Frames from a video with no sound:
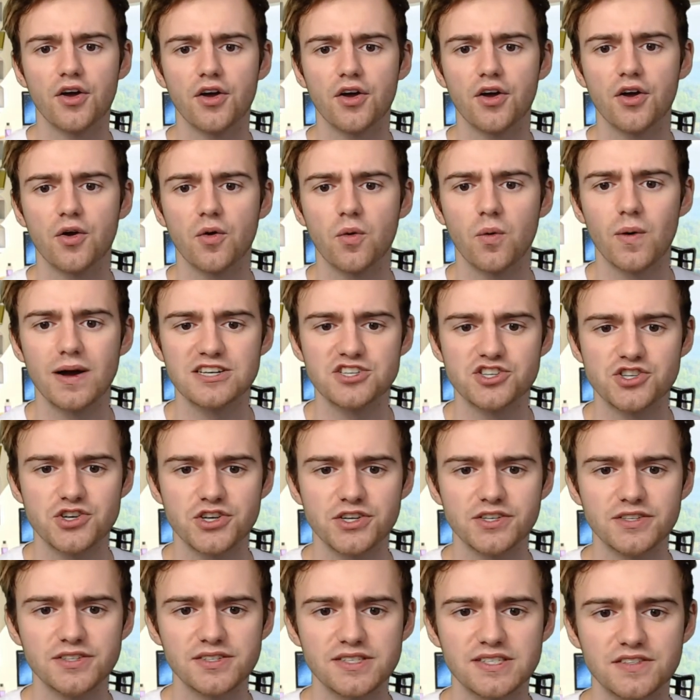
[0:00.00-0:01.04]

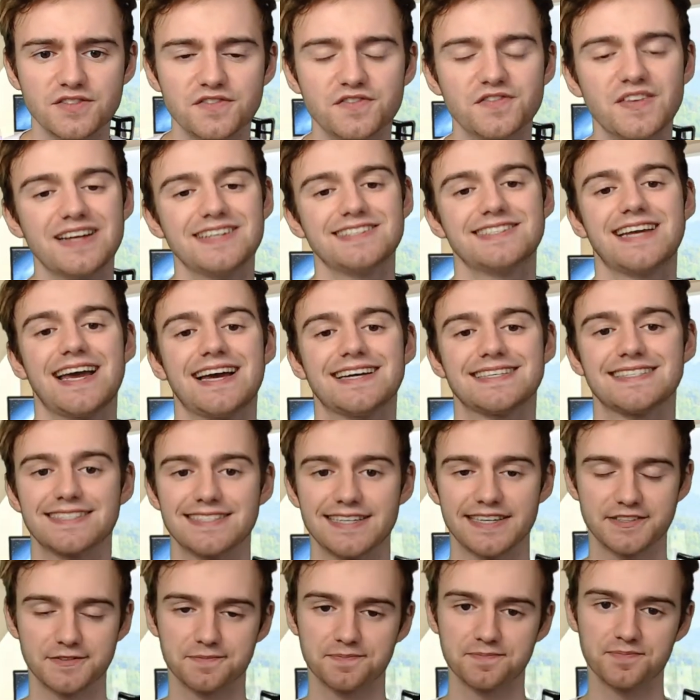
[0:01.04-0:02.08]
questions. Fantastic.
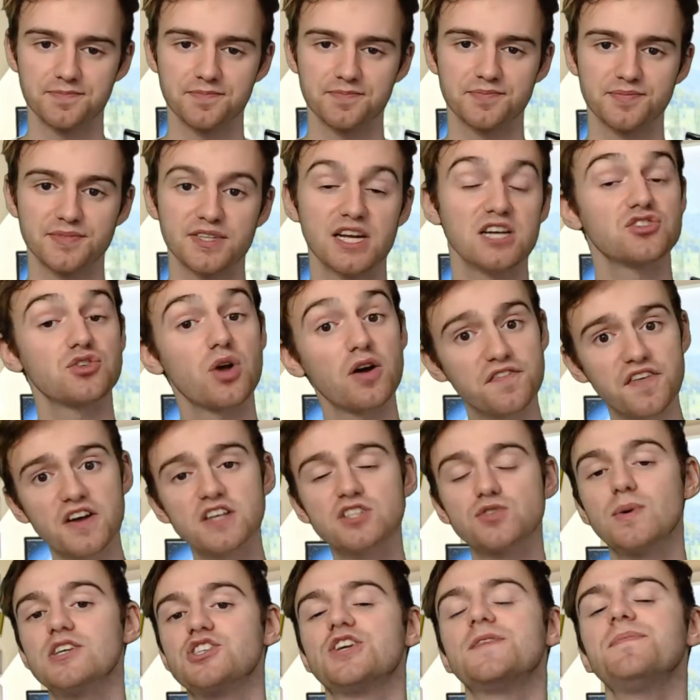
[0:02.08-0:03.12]
So our first
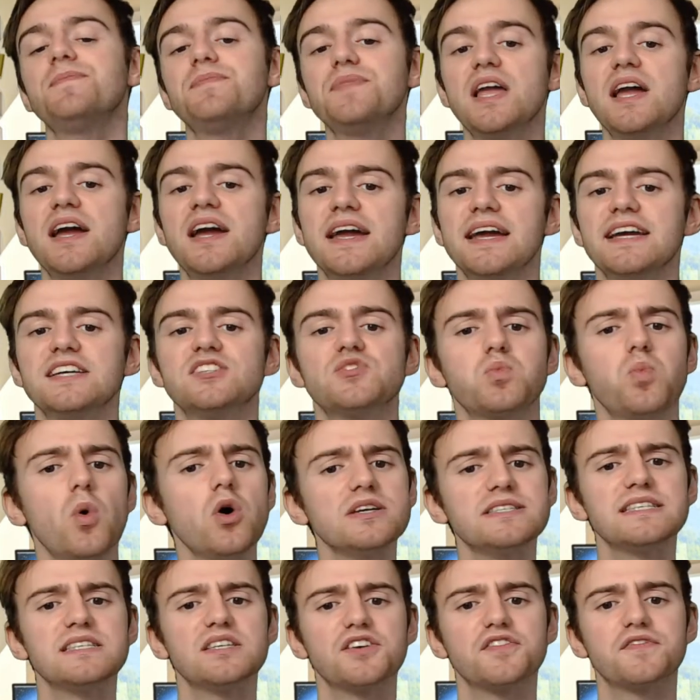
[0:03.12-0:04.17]
question is, what is
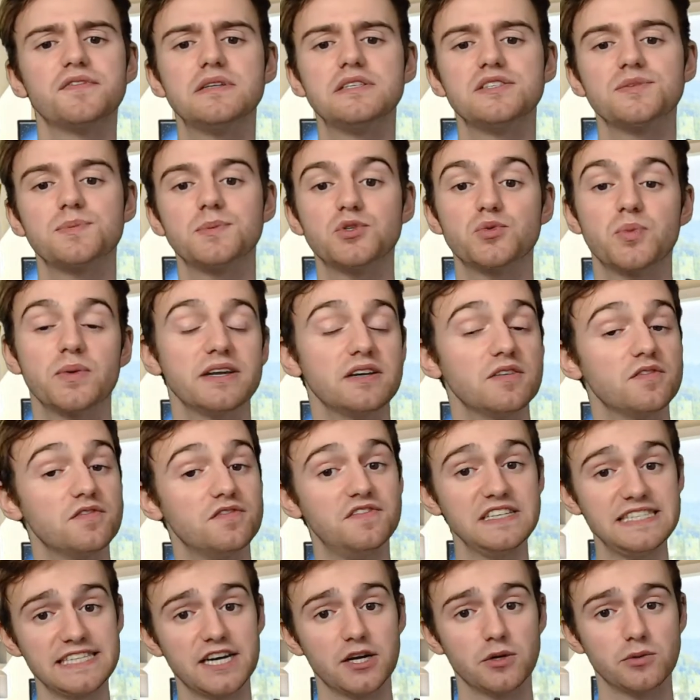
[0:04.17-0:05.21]
the difference between
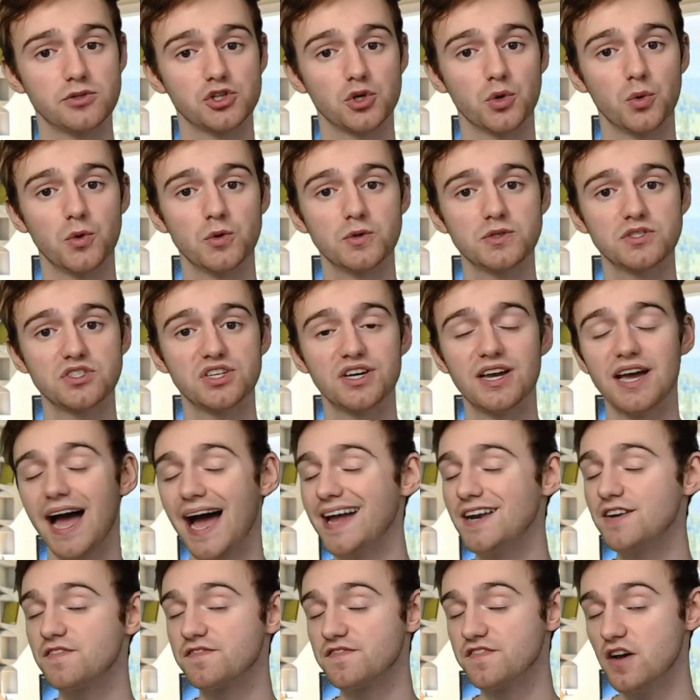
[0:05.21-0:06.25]
video tours
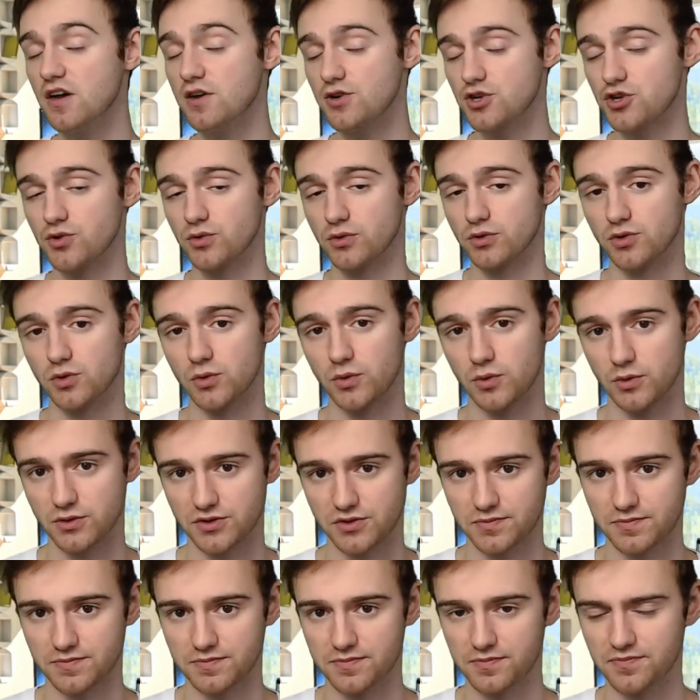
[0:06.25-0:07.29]
and virtual tours?
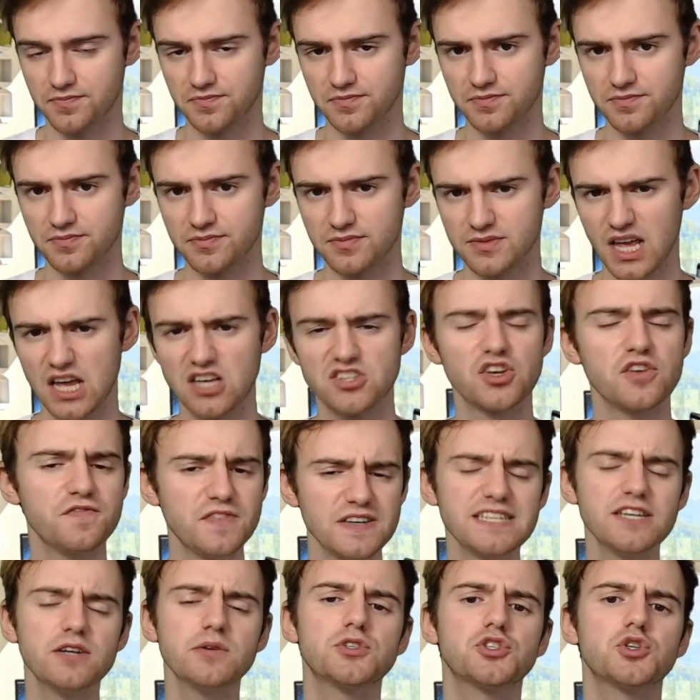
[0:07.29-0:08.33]
So
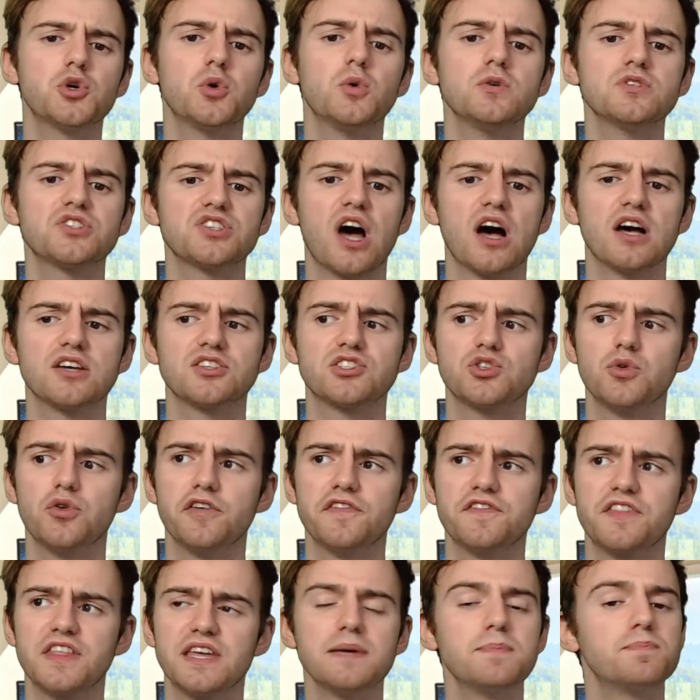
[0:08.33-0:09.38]
video tours are sort of
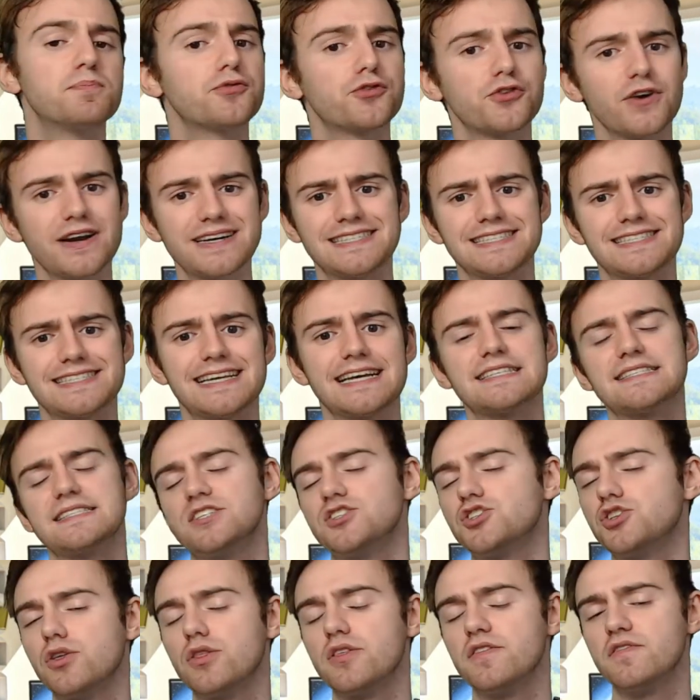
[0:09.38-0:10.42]
the predecessor
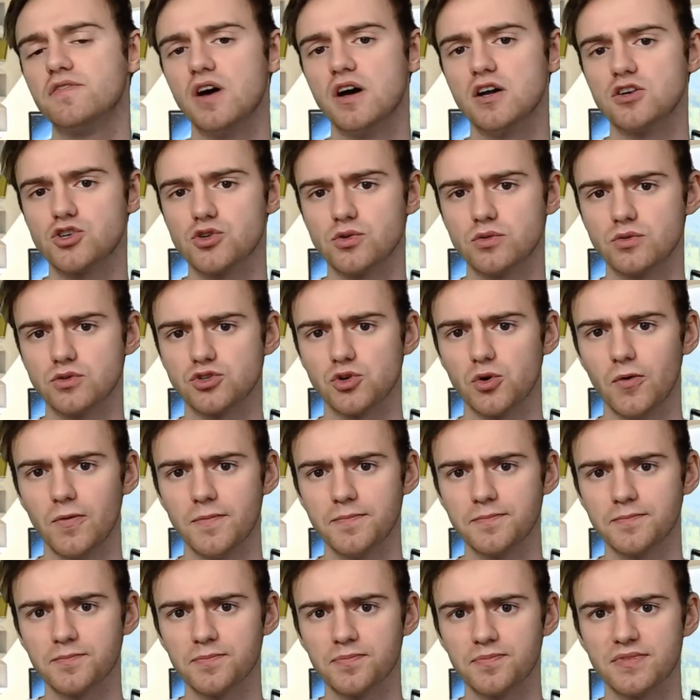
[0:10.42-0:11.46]
to the virtual tour.
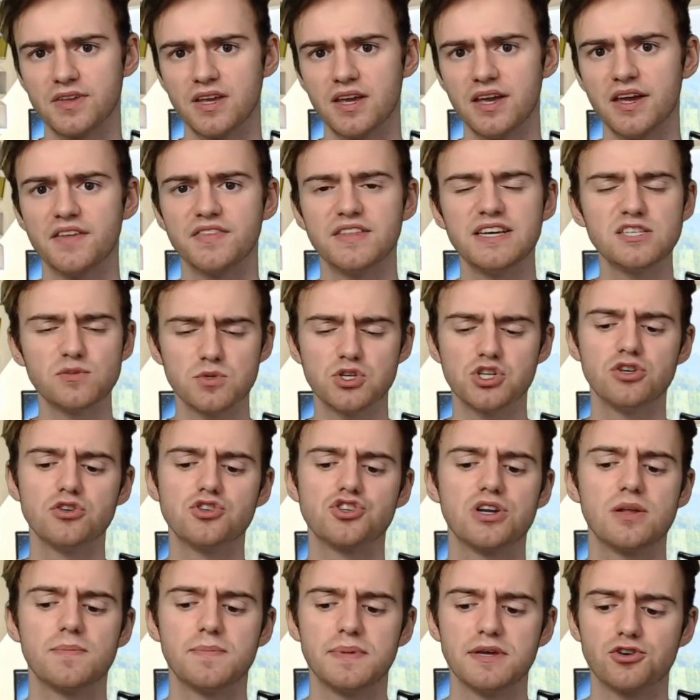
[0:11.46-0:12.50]
These would
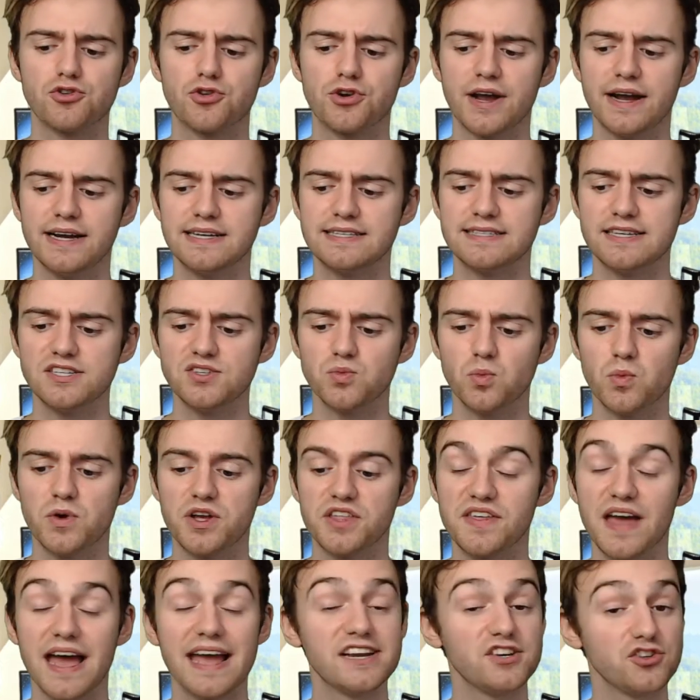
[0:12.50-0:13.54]
usually be created with
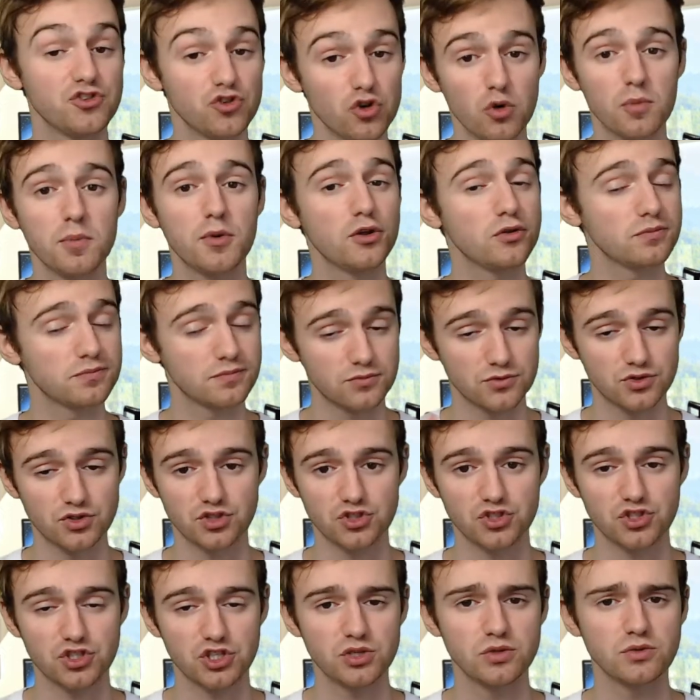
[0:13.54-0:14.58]
a normal
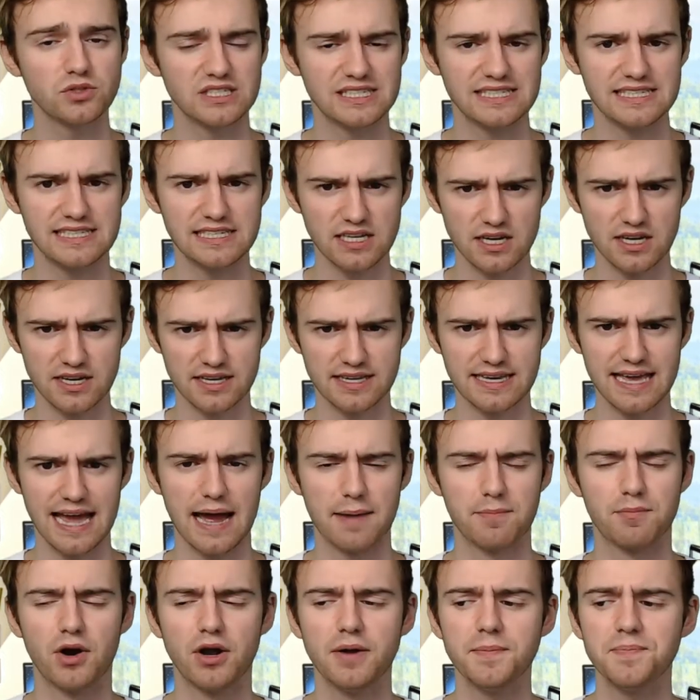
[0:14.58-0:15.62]
2D
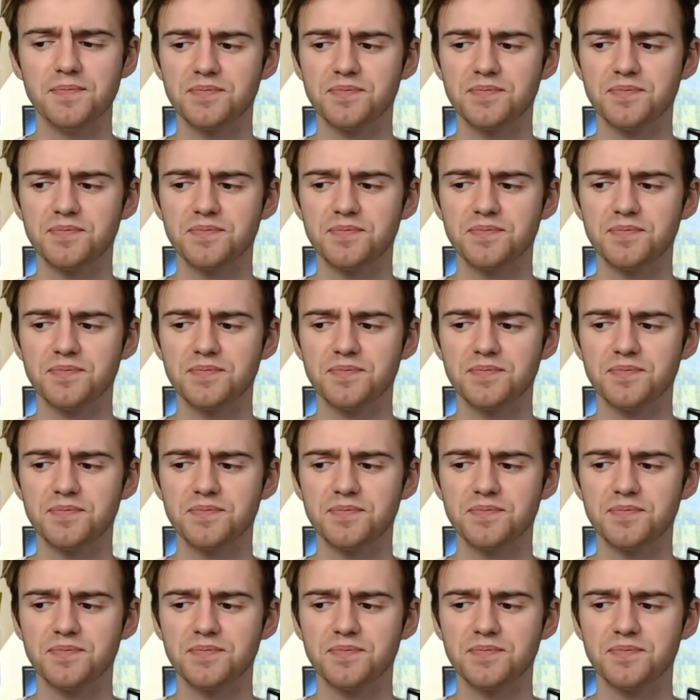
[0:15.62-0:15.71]
camera,